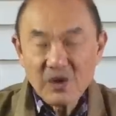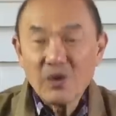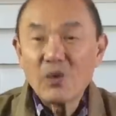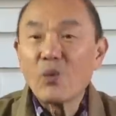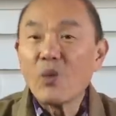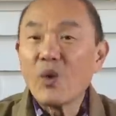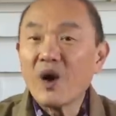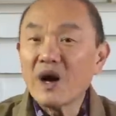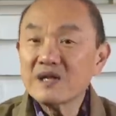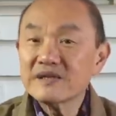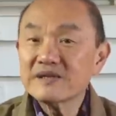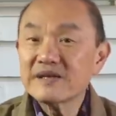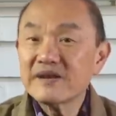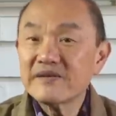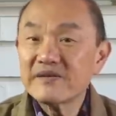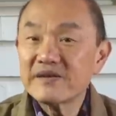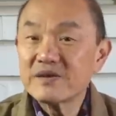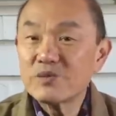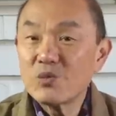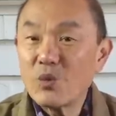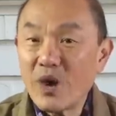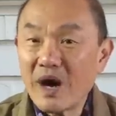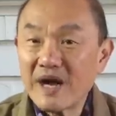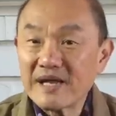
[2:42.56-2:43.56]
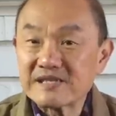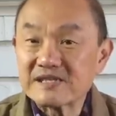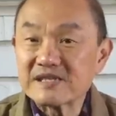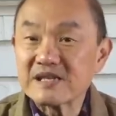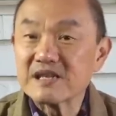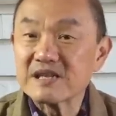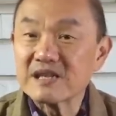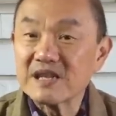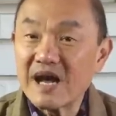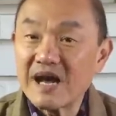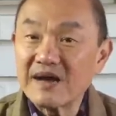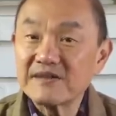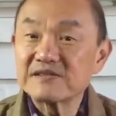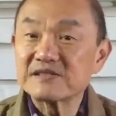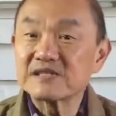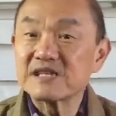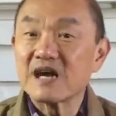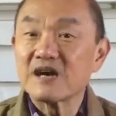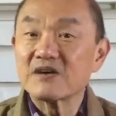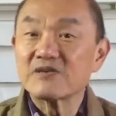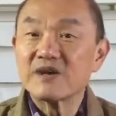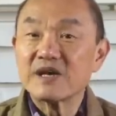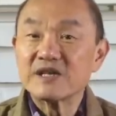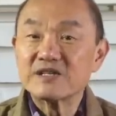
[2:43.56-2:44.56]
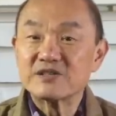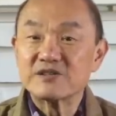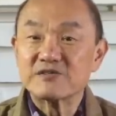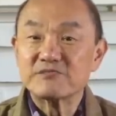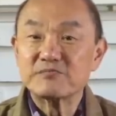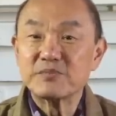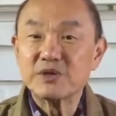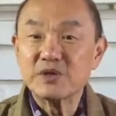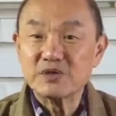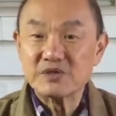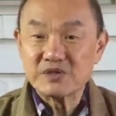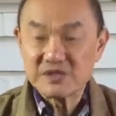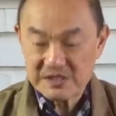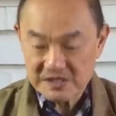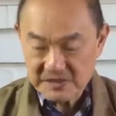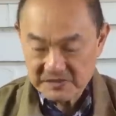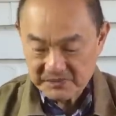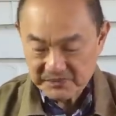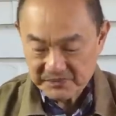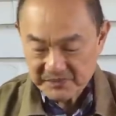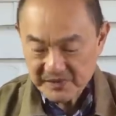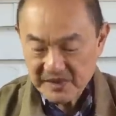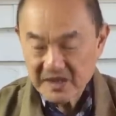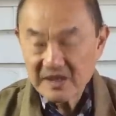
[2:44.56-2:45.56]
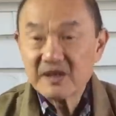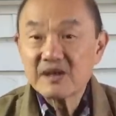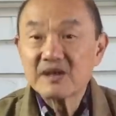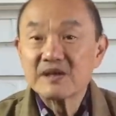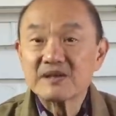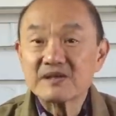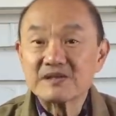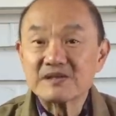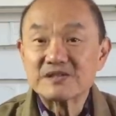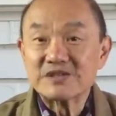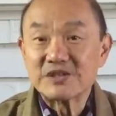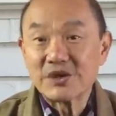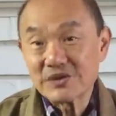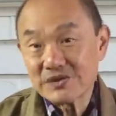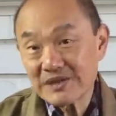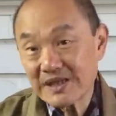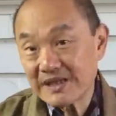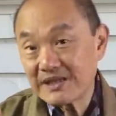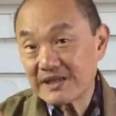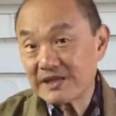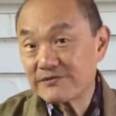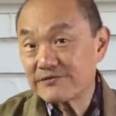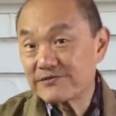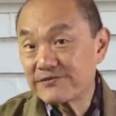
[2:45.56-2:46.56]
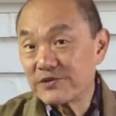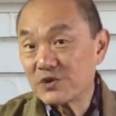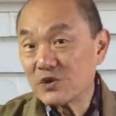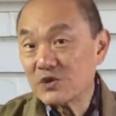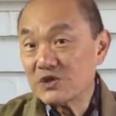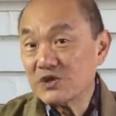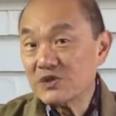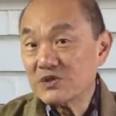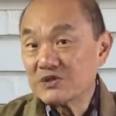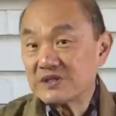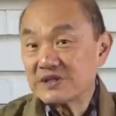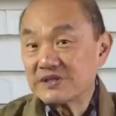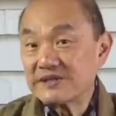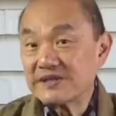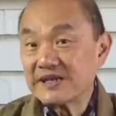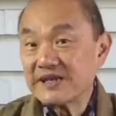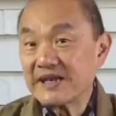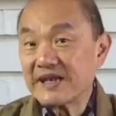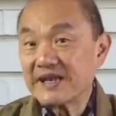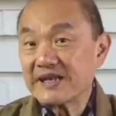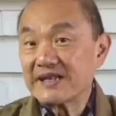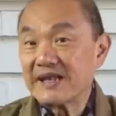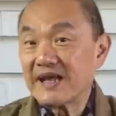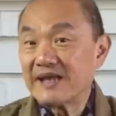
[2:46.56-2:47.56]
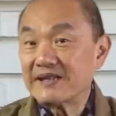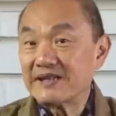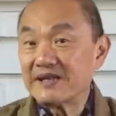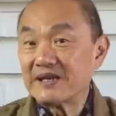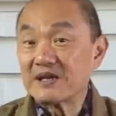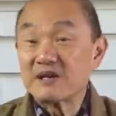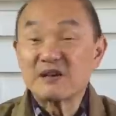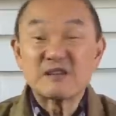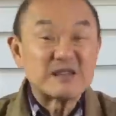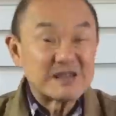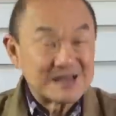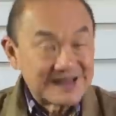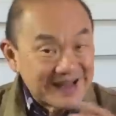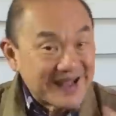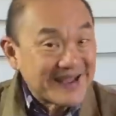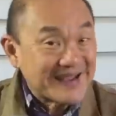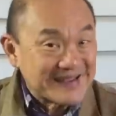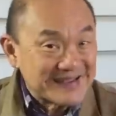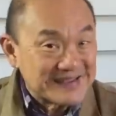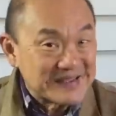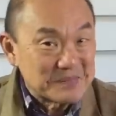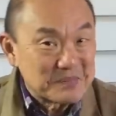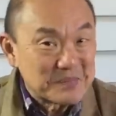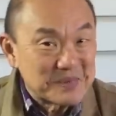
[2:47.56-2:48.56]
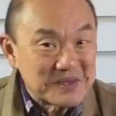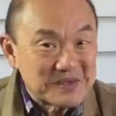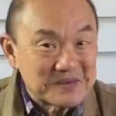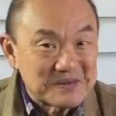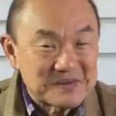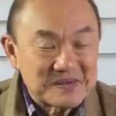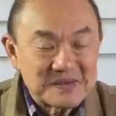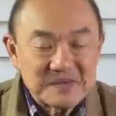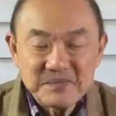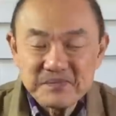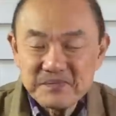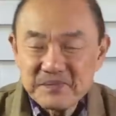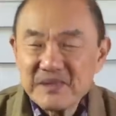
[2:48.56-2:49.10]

While they're in White's lifestyle range of boots, don't let that fool you into thinking that they're lightly built.